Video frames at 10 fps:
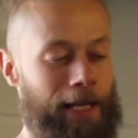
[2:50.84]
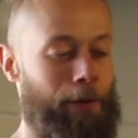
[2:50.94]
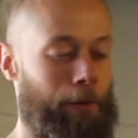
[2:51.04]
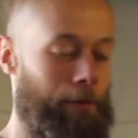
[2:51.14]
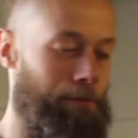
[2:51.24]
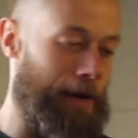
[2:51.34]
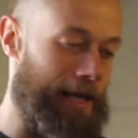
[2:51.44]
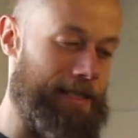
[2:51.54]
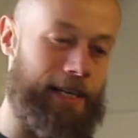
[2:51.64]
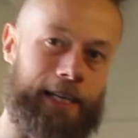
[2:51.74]
equal
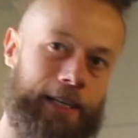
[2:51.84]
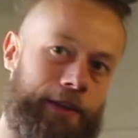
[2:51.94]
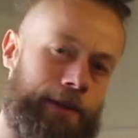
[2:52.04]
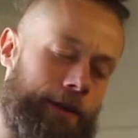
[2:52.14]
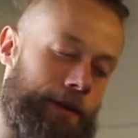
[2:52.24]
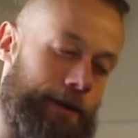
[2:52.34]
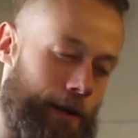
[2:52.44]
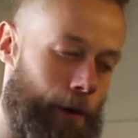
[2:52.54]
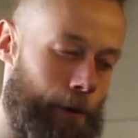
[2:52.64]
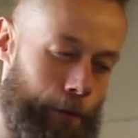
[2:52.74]
better in the long